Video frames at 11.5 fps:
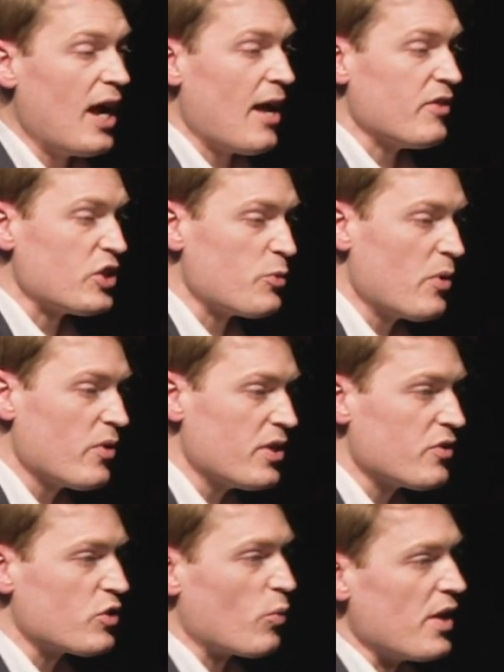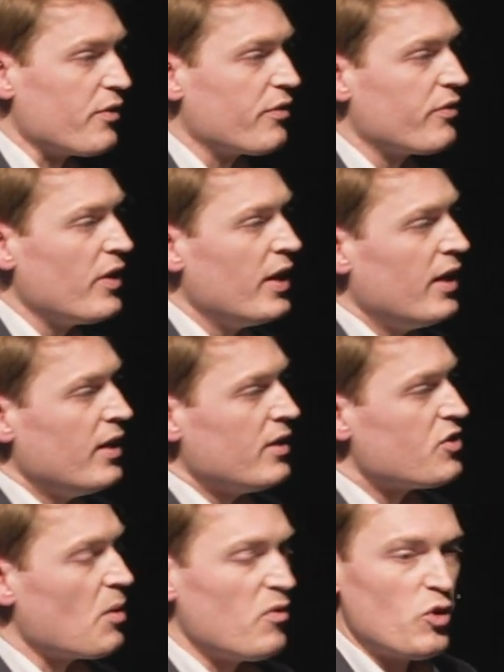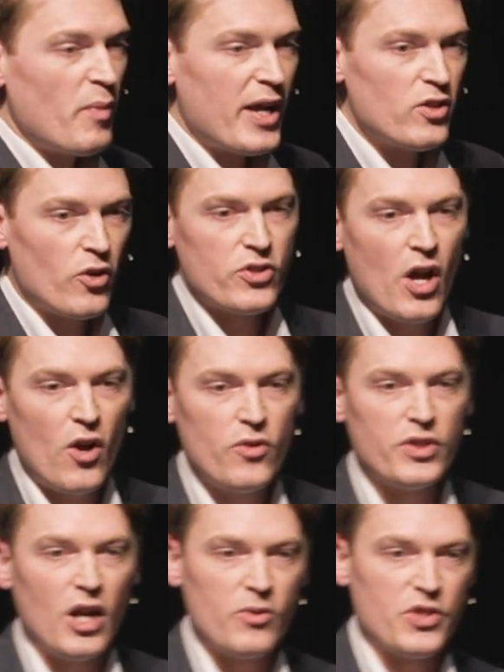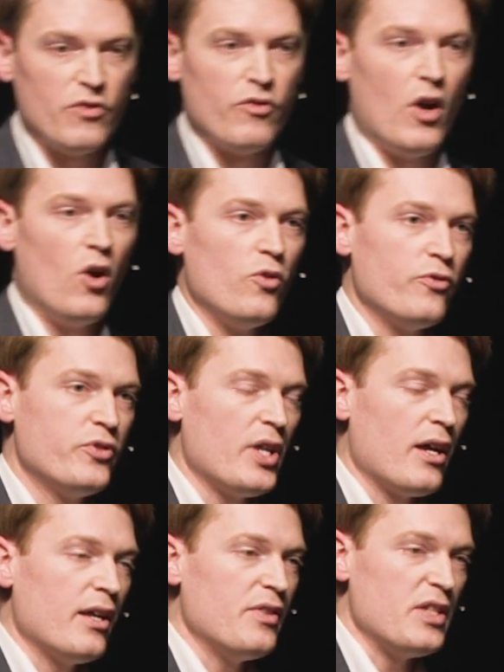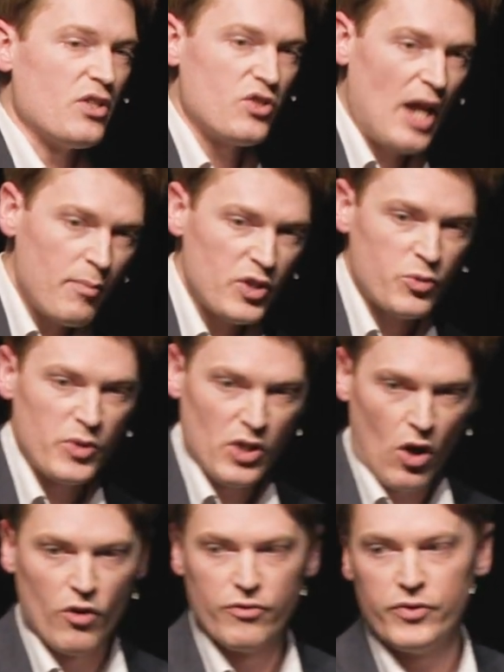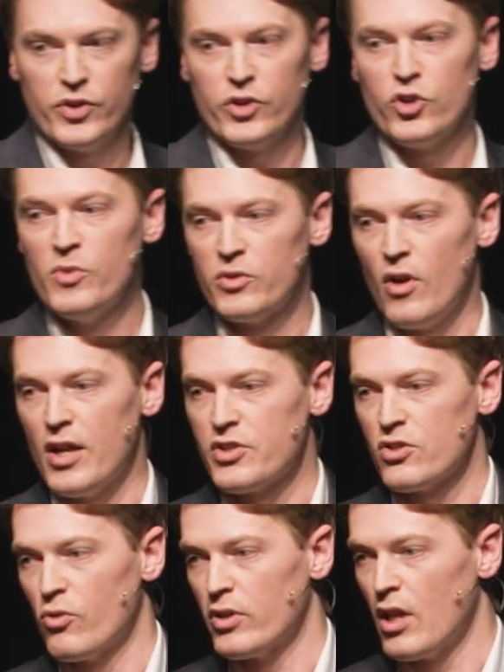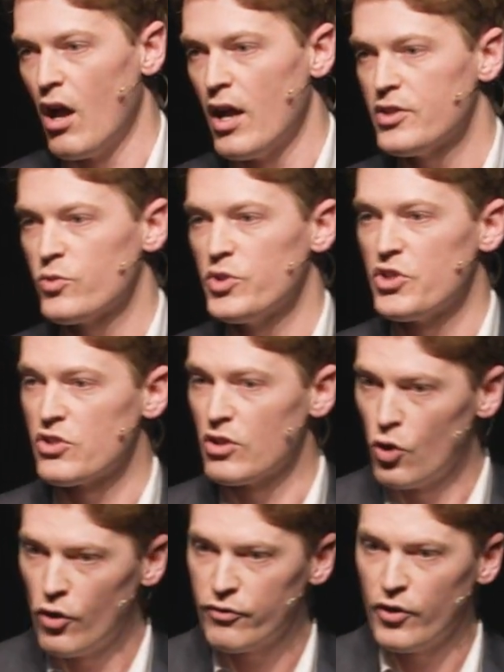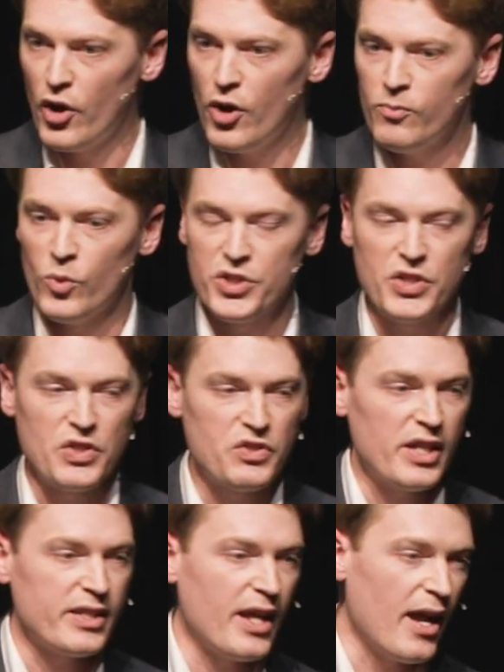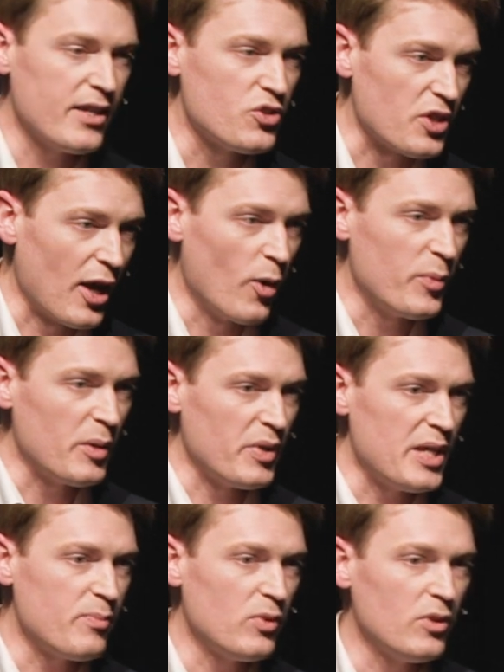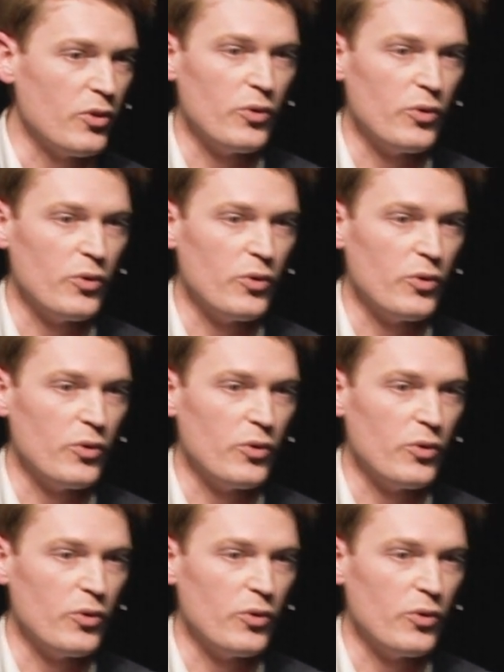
I have experience with. Some of you may not know that I was involved in the establishment of the Human Rights Law Alliance, which is a law firm which is dedicated to helping people